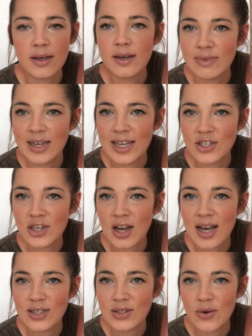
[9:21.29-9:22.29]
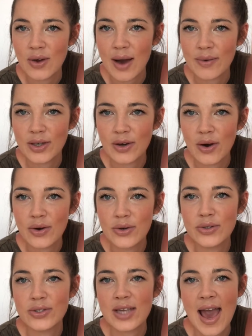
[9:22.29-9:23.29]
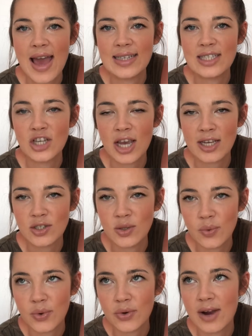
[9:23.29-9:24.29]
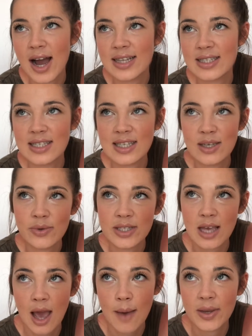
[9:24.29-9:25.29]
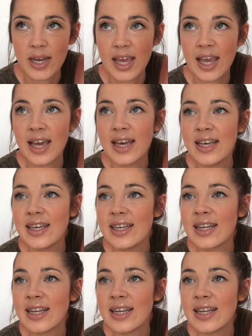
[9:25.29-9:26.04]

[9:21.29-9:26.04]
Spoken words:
let you guys know how it goes and change the water out, see what's happening,